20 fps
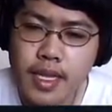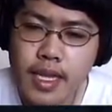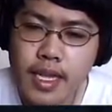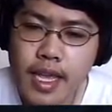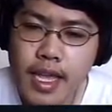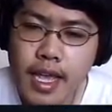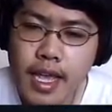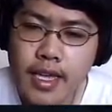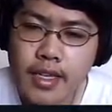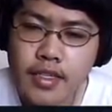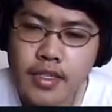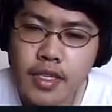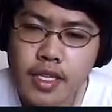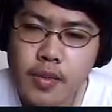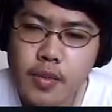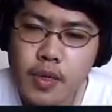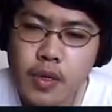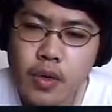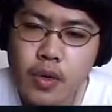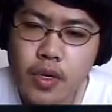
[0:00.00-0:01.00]
as you keep
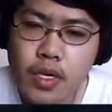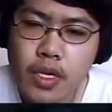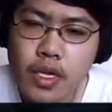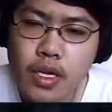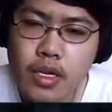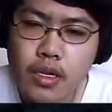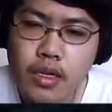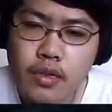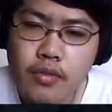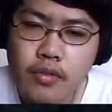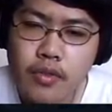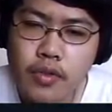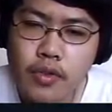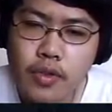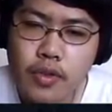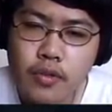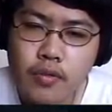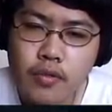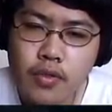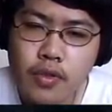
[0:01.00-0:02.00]
going further
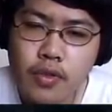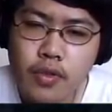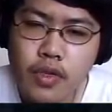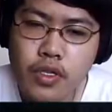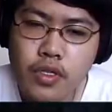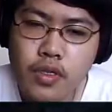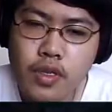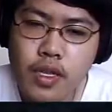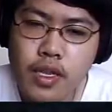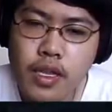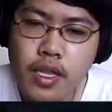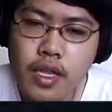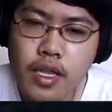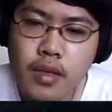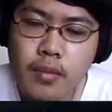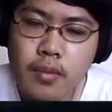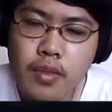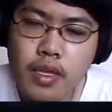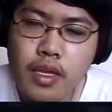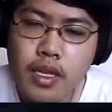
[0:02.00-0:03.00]
and further into the game.